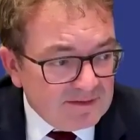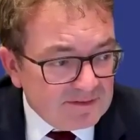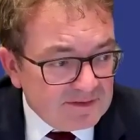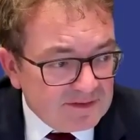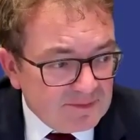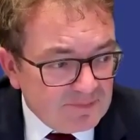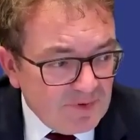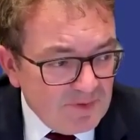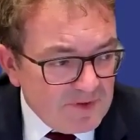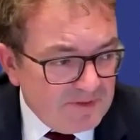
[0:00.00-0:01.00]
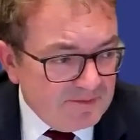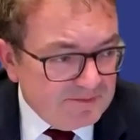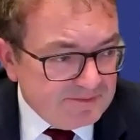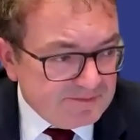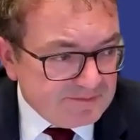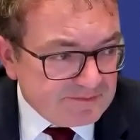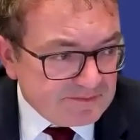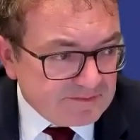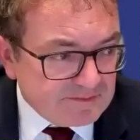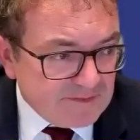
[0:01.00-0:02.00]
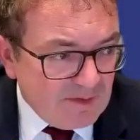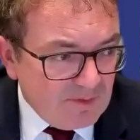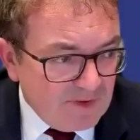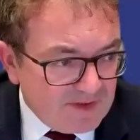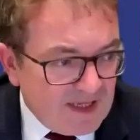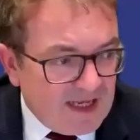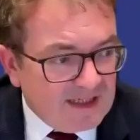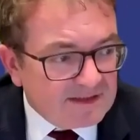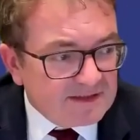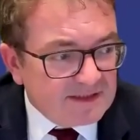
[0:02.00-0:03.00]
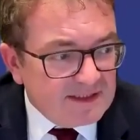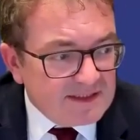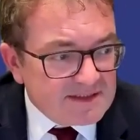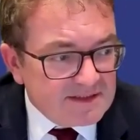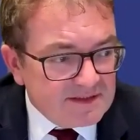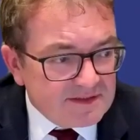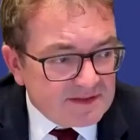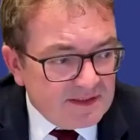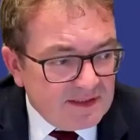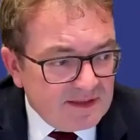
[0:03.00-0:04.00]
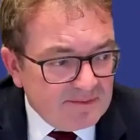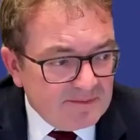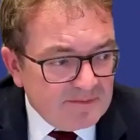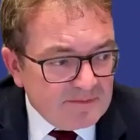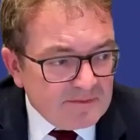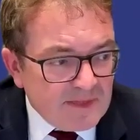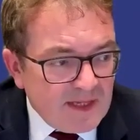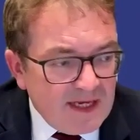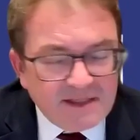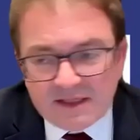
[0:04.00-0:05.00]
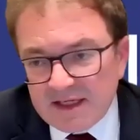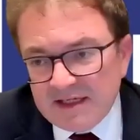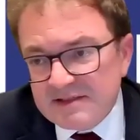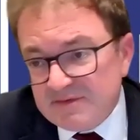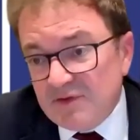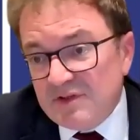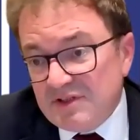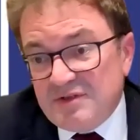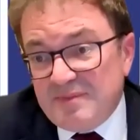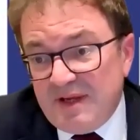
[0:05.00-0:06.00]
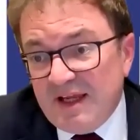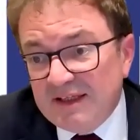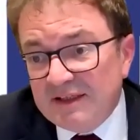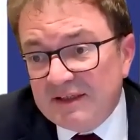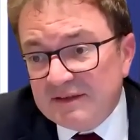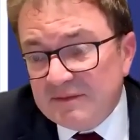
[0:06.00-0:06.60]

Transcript: Now, the problem with that is that in the case of Deutsche Bank,